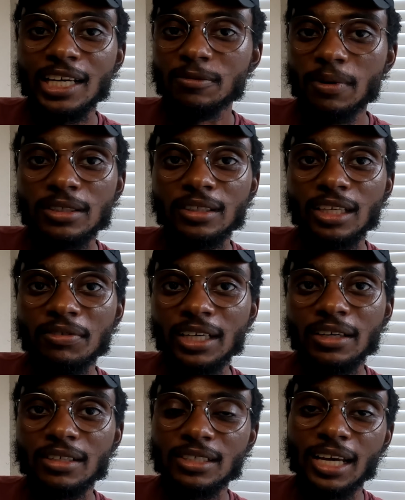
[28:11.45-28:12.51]
especially living
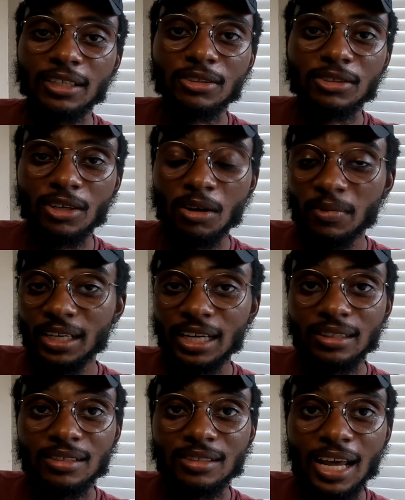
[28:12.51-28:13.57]
here in texas so i'm going to
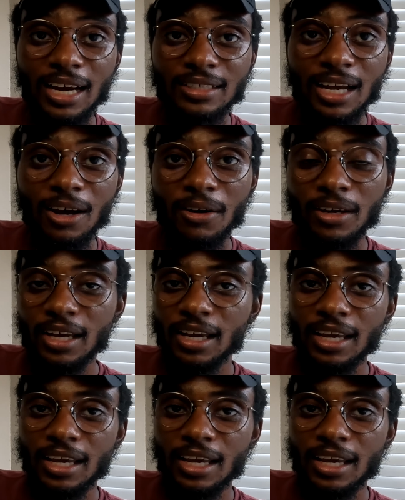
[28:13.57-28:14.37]
get this knocked out